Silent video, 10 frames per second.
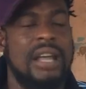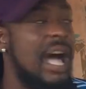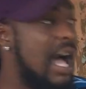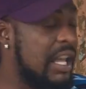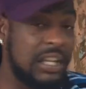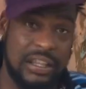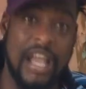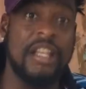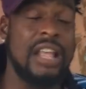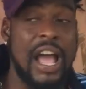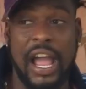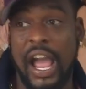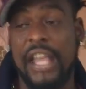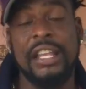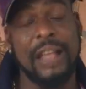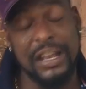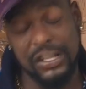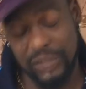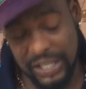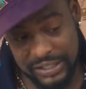Yeah. I hit, and
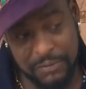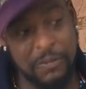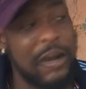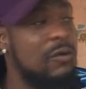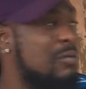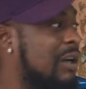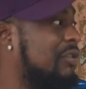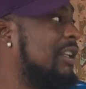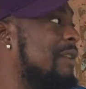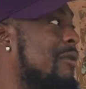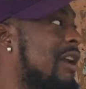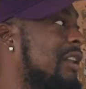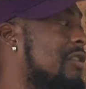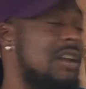that's why you see we are come back to the Labour right, you know.